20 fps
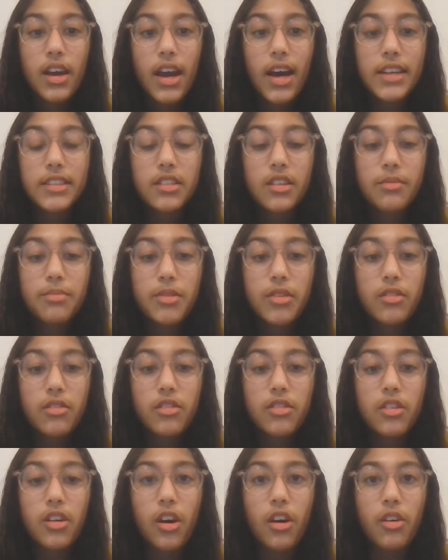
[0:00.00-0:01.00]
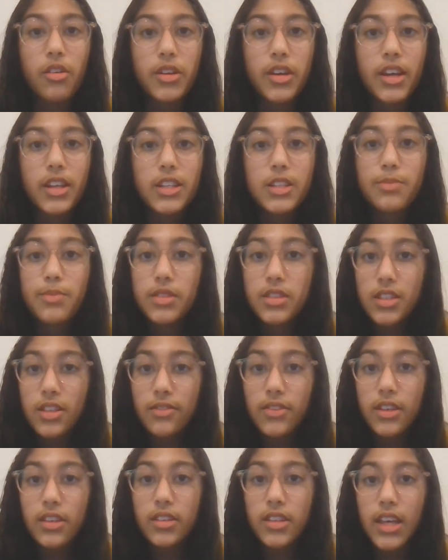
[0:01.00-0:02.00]
as computer code, and
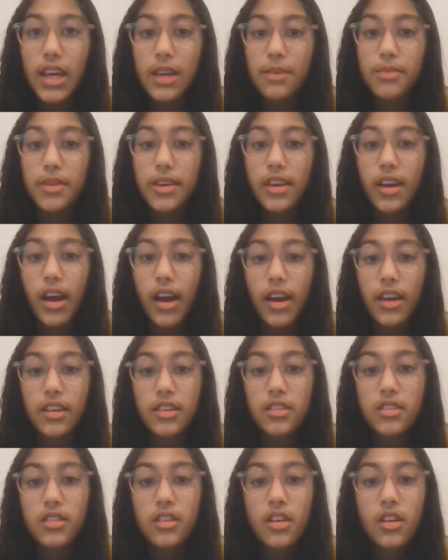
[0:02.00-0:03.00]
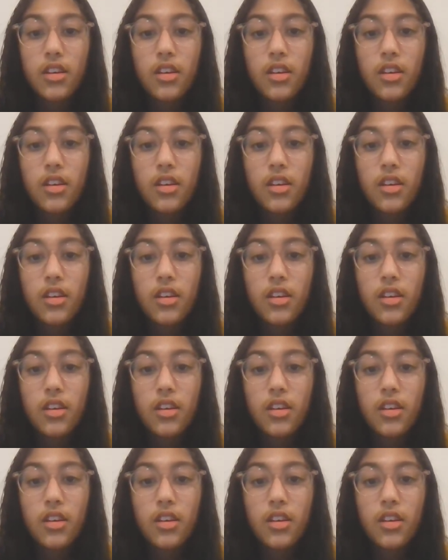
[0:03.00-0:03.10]
specifically APIs,